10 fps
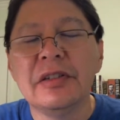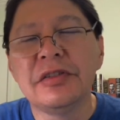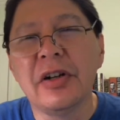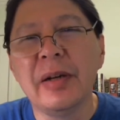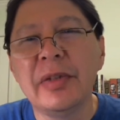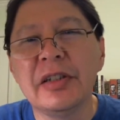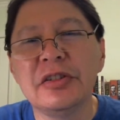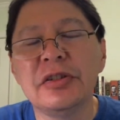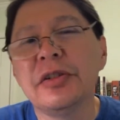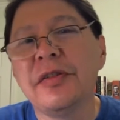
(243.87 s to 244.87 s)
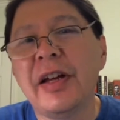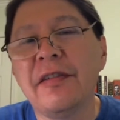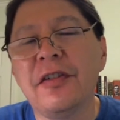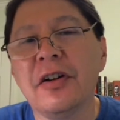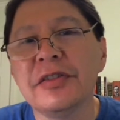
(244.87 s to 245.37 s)
So I'm not sure if
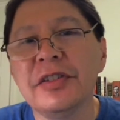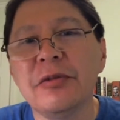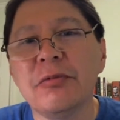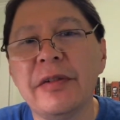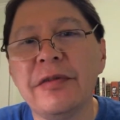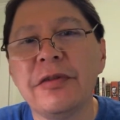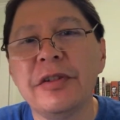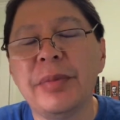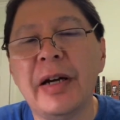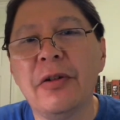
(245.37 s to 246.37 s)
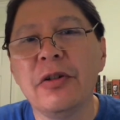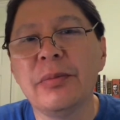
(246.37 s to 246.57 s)
that falls into referent power,